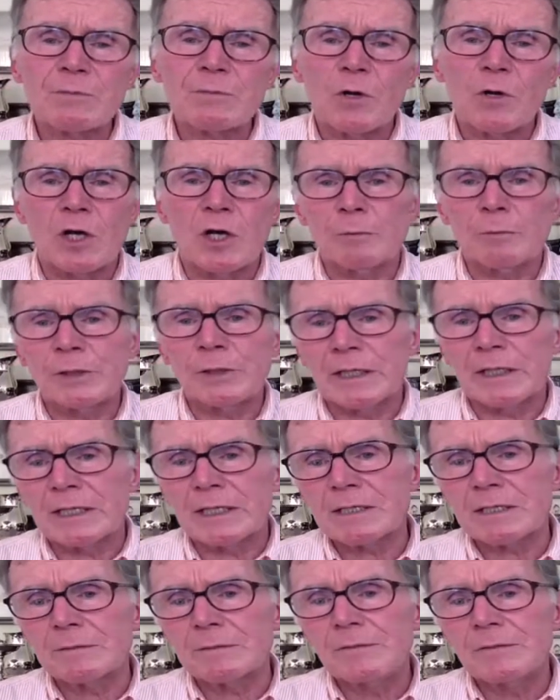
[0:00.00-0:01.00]
small
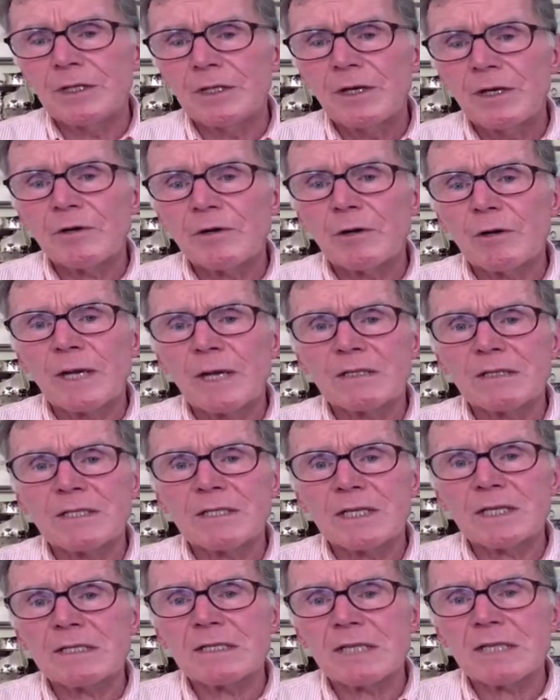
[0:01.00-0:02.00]
place. There are about
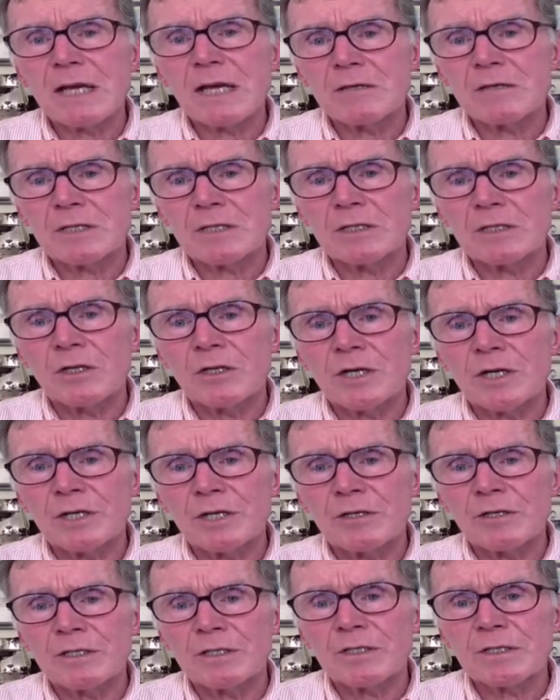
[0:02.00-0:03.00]
6,000
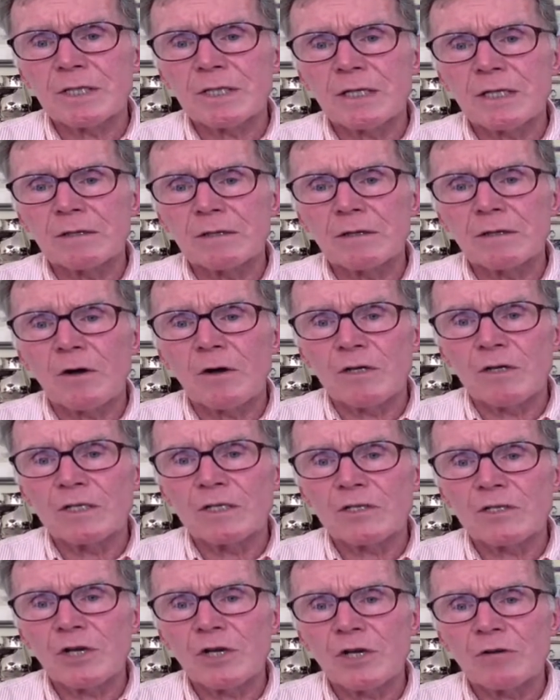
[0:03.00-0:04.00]
lawyers in
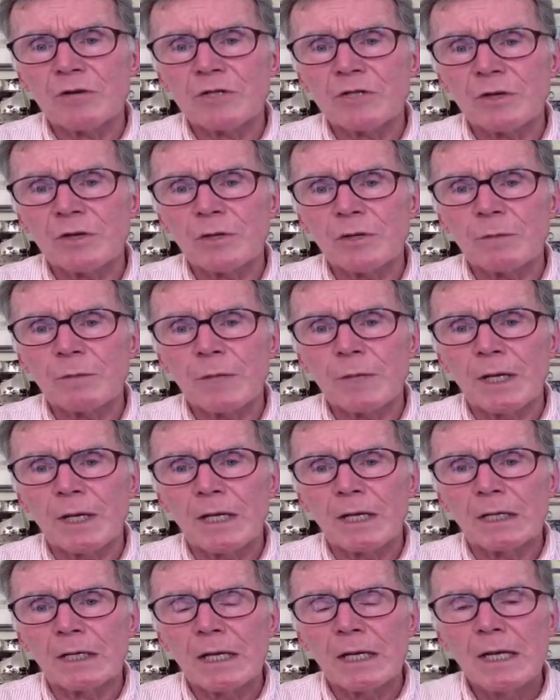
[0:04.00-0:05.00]
toto in
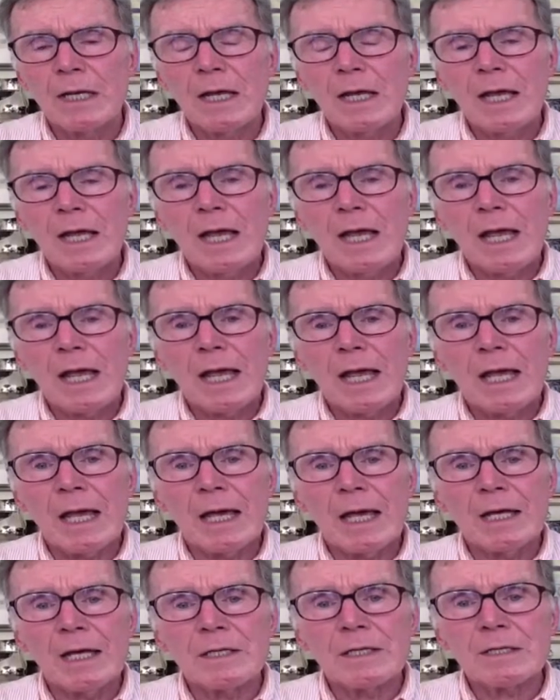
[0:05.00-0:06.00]
Maine.
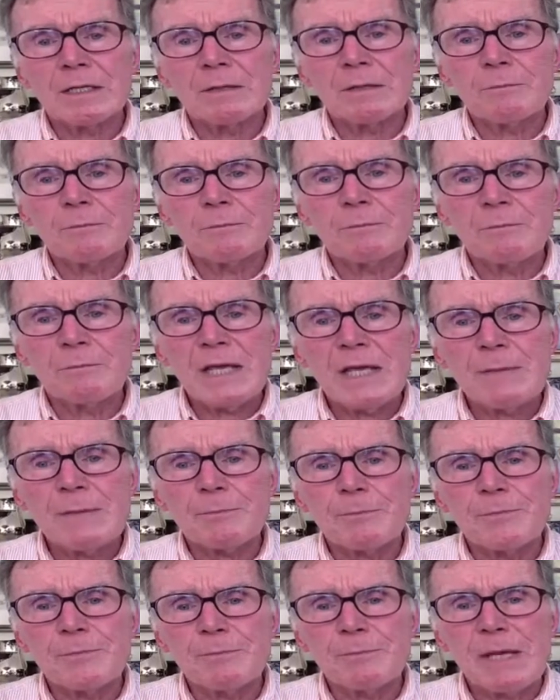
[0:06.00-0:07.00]
And
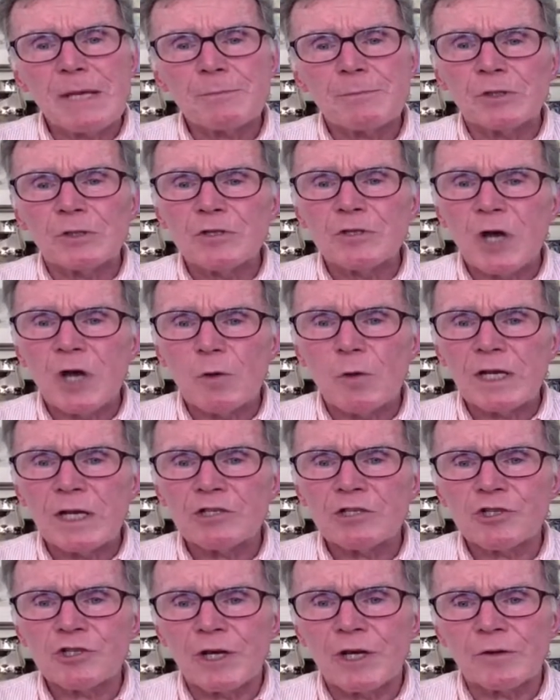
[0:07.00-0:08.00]
people know
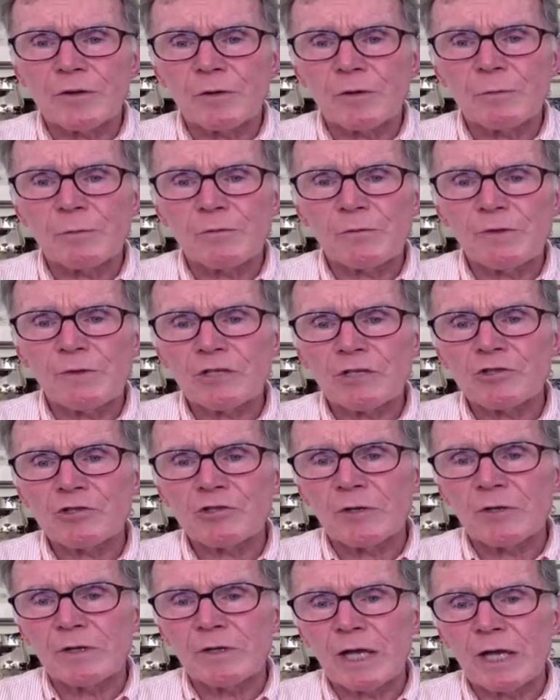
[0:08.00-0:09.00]
each other.
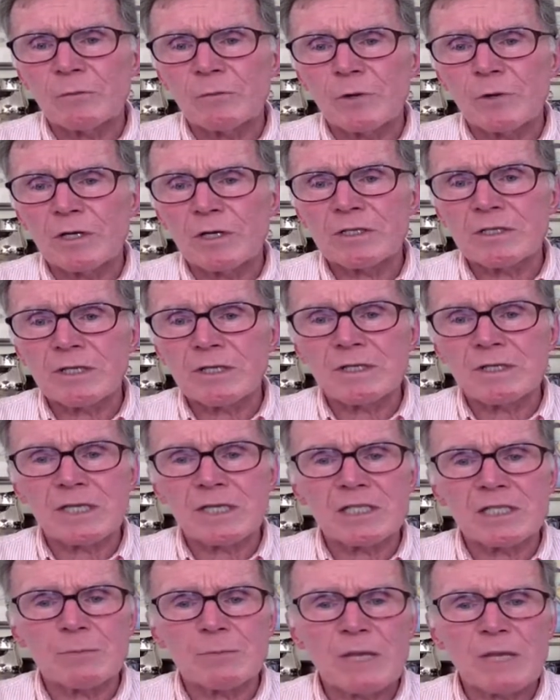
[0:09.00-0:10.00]
Professional networks
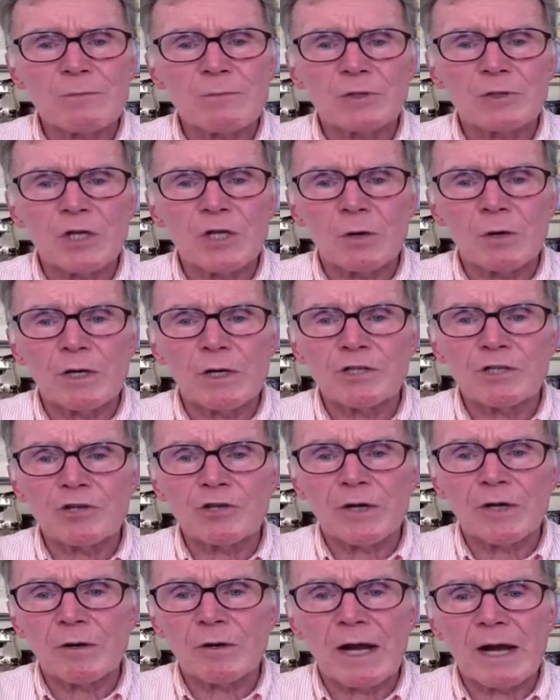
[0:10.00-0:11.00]
exist. People know each
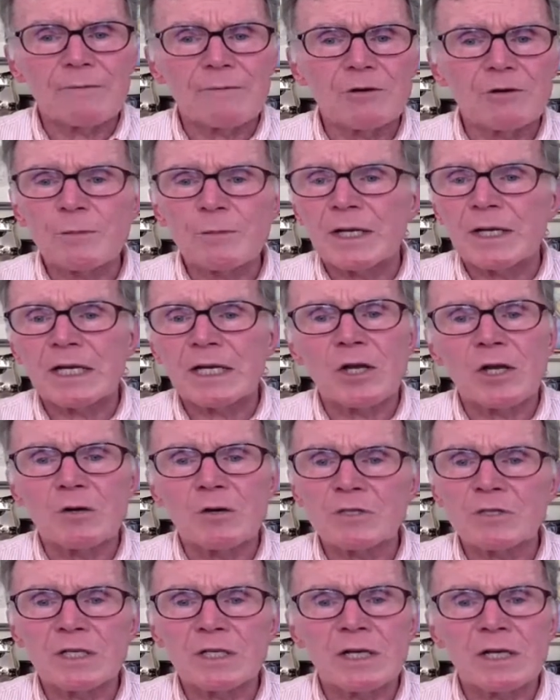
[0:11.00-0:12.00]
other. Everybody
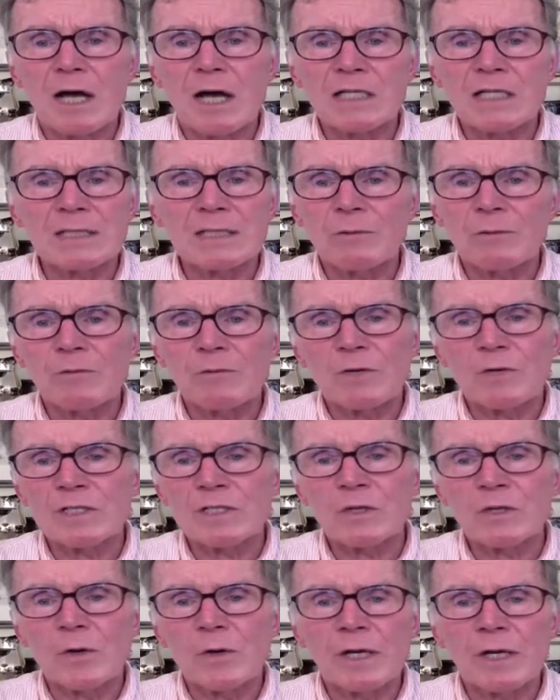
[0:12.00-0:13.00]
knows the gossip of what's
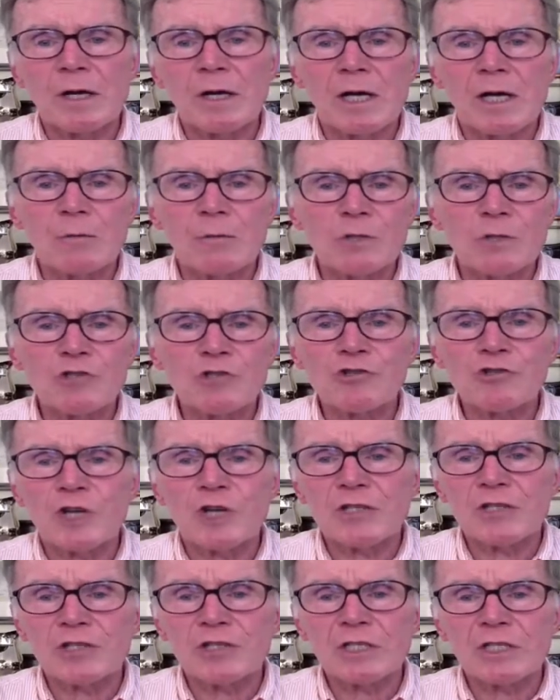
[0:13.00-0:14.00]
going on, which
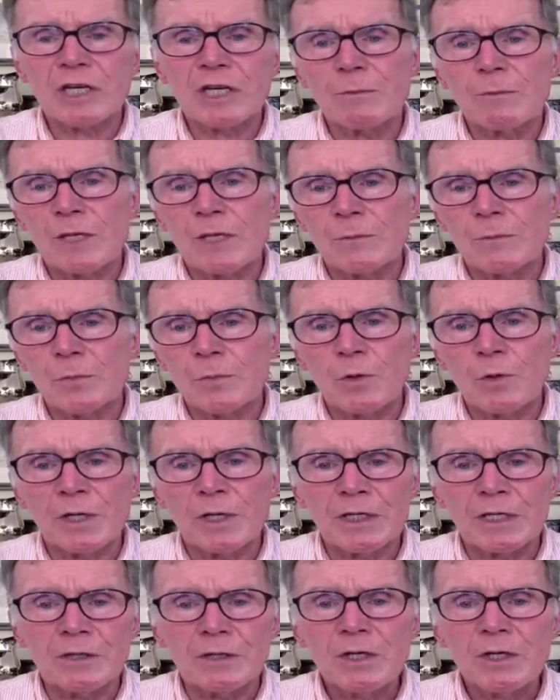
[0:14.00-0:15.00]
judge is going to be
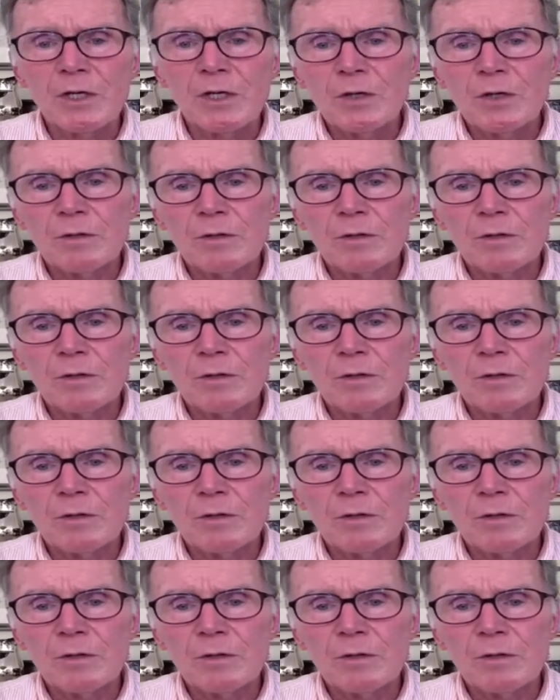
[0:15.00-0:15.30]
appointed,